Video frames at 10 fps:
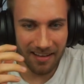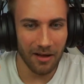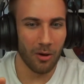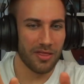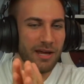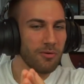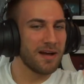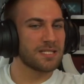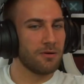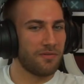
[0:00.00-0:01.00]
Oh, that
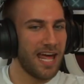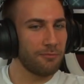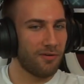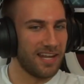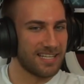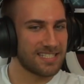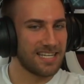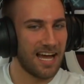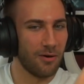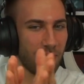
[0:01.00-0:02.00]
reminds me of Netflix,
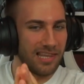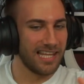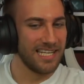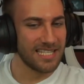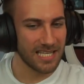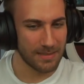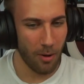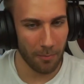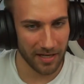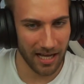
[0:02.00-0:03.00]
how Lalisa is
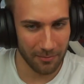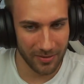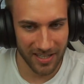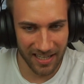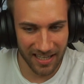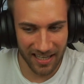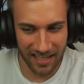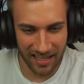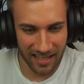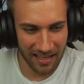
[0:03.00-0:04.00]
popping up.
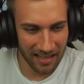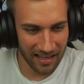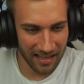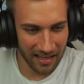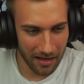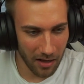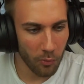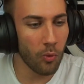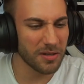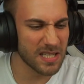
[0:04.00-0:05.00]

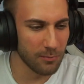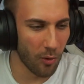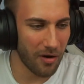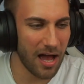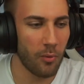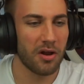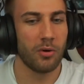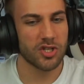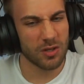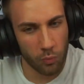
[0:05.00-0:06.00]
Once more. I want to
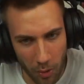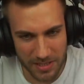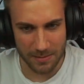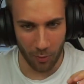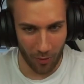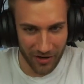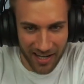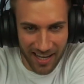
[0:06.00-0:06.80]
watch it once more.